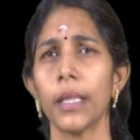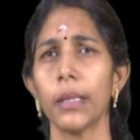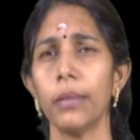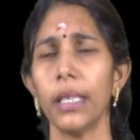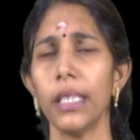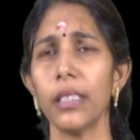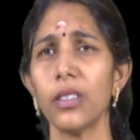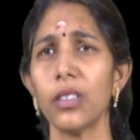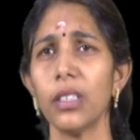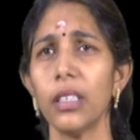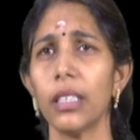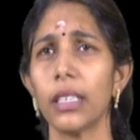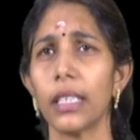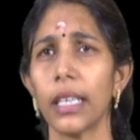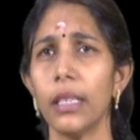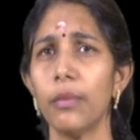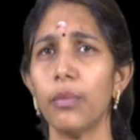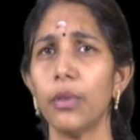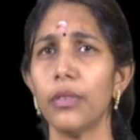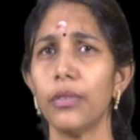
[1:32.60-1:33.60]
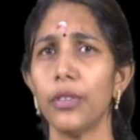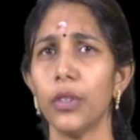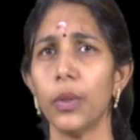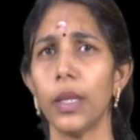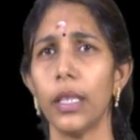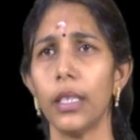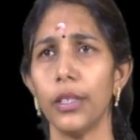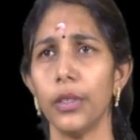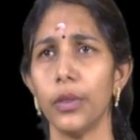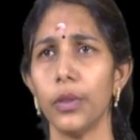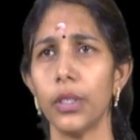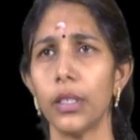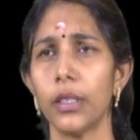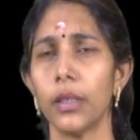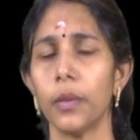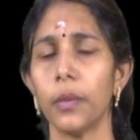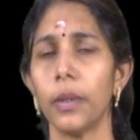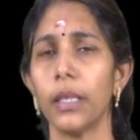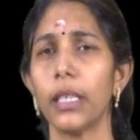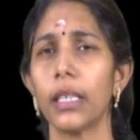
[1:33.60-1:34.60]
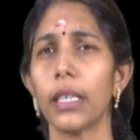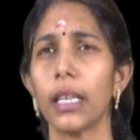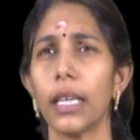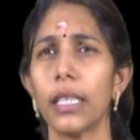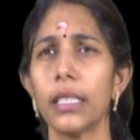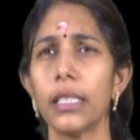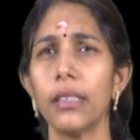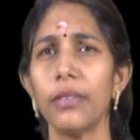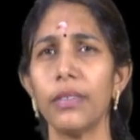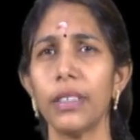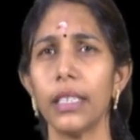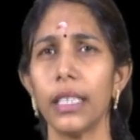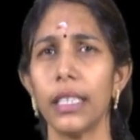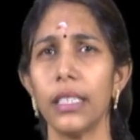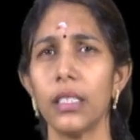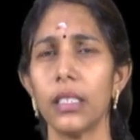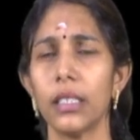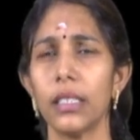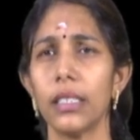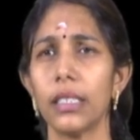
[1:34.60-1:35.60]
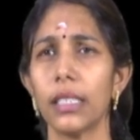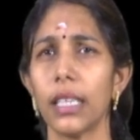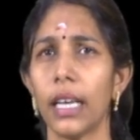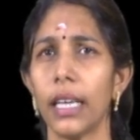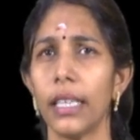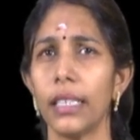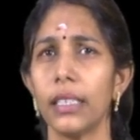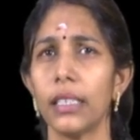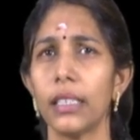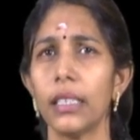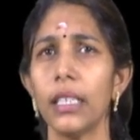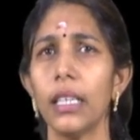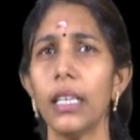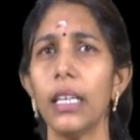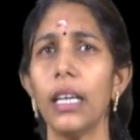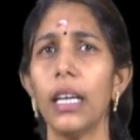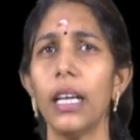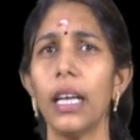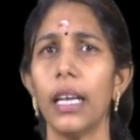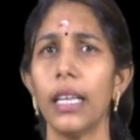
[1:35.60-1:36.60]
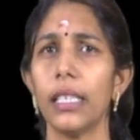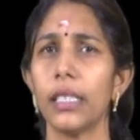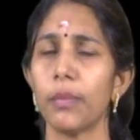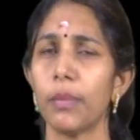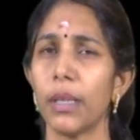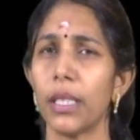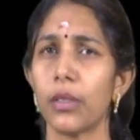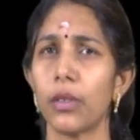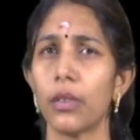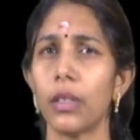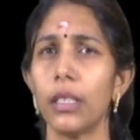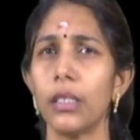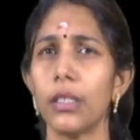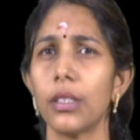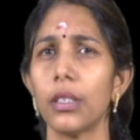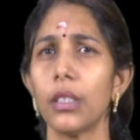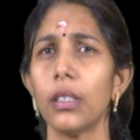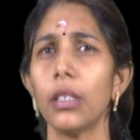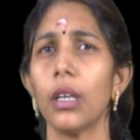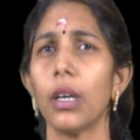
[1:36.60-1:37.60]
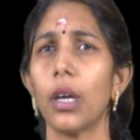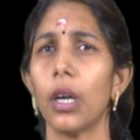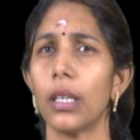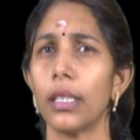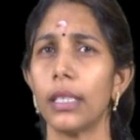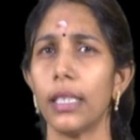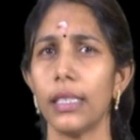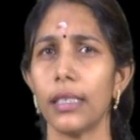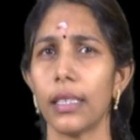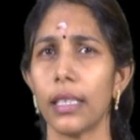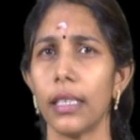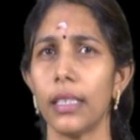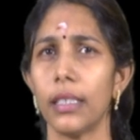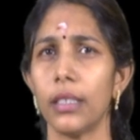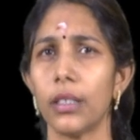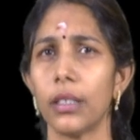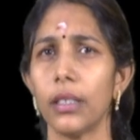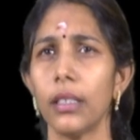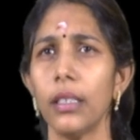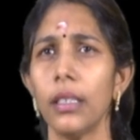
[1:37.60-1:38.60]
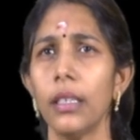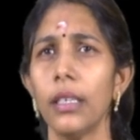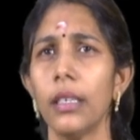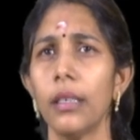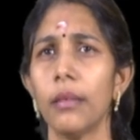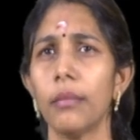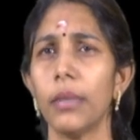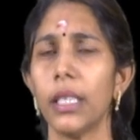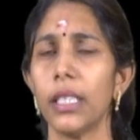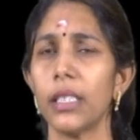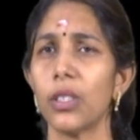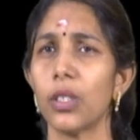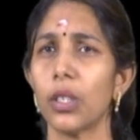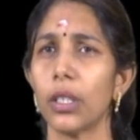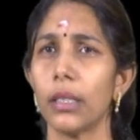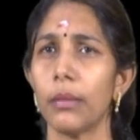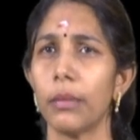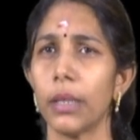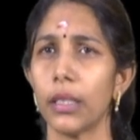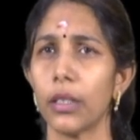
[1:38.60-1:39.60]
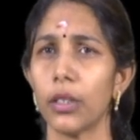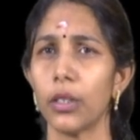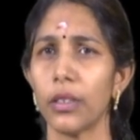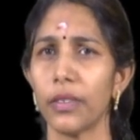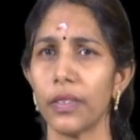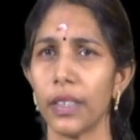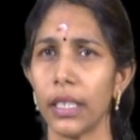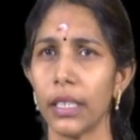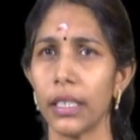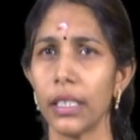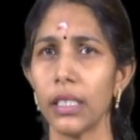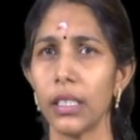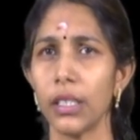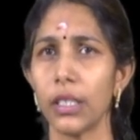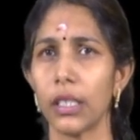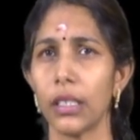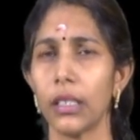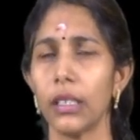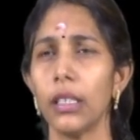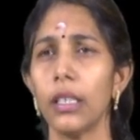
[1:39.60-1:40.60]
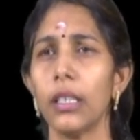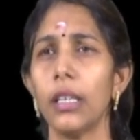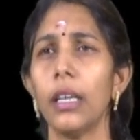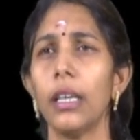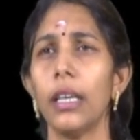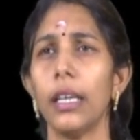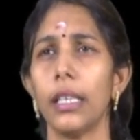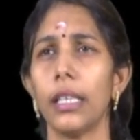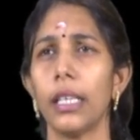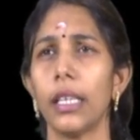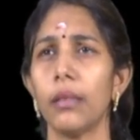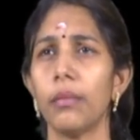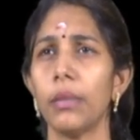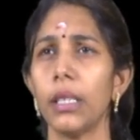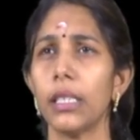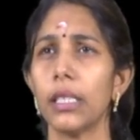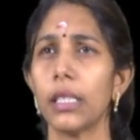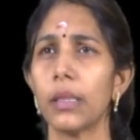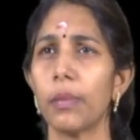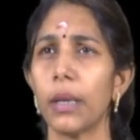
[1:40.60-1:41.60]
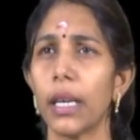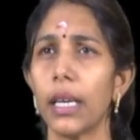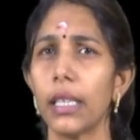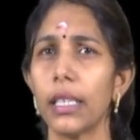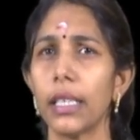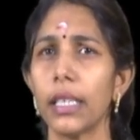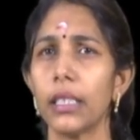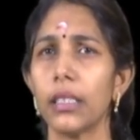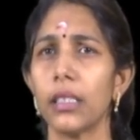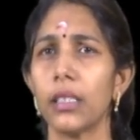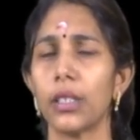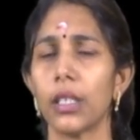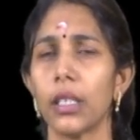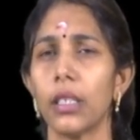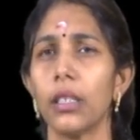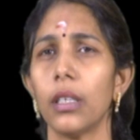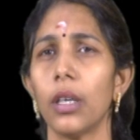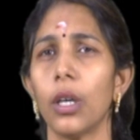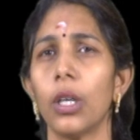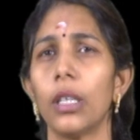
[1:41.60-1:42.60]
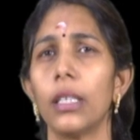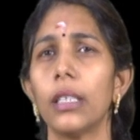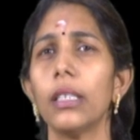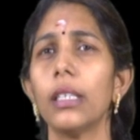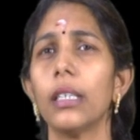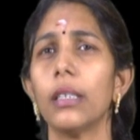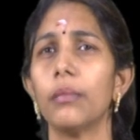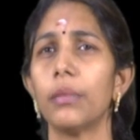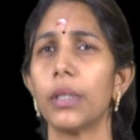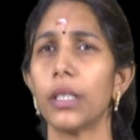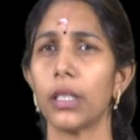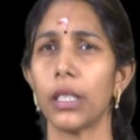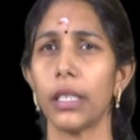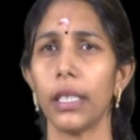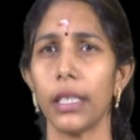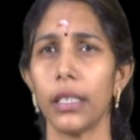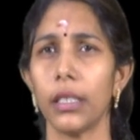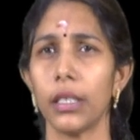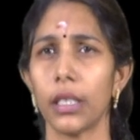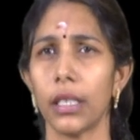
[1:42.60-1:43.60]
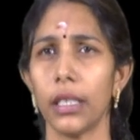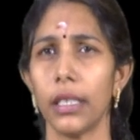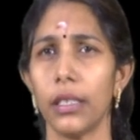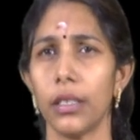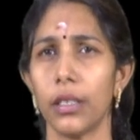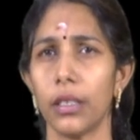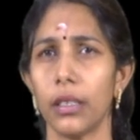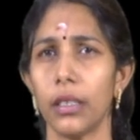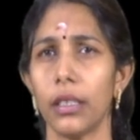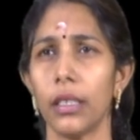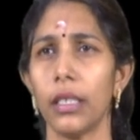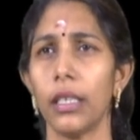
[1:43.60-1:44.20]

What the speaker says: Based on the type of fuel used, we can classify the engines either as petrol engine or diesel engine. Based on the method of ignition, it can be a spark ignition or a compression ignition engine.